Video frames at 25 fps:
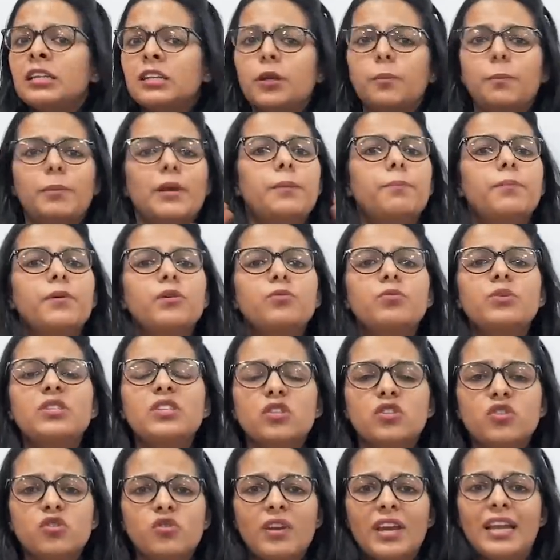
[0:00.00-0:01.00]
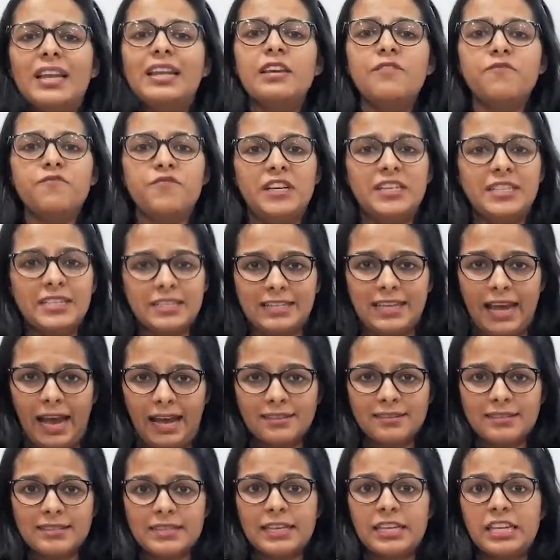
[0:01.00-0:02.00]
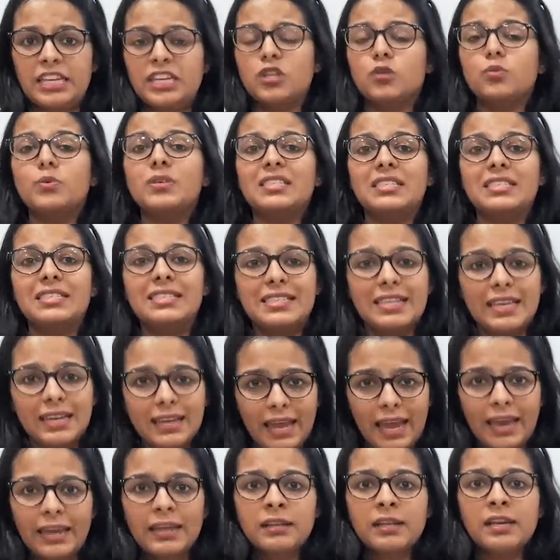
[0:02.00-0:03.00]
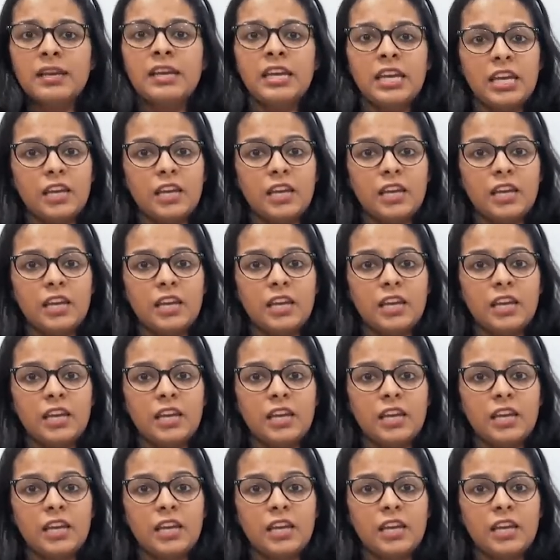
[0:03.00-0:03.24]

the paper was really fantastic. It was direct.